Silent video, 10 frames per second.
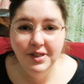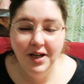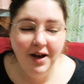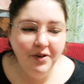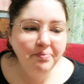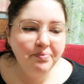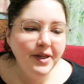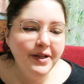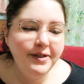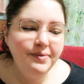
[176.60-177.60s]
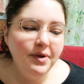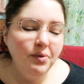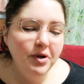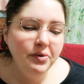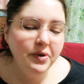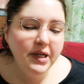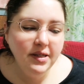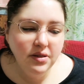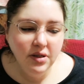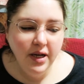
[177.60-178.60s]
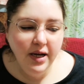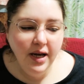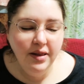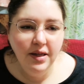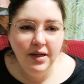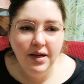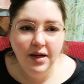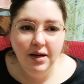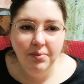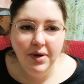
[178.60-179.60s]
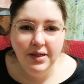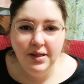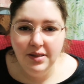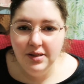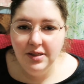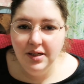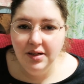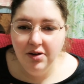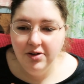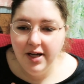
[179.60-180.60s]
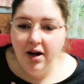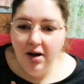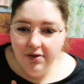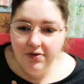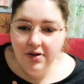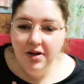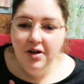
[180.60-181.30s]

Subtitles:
Still have it. I went to work yesterday. I think I might need to take another day off,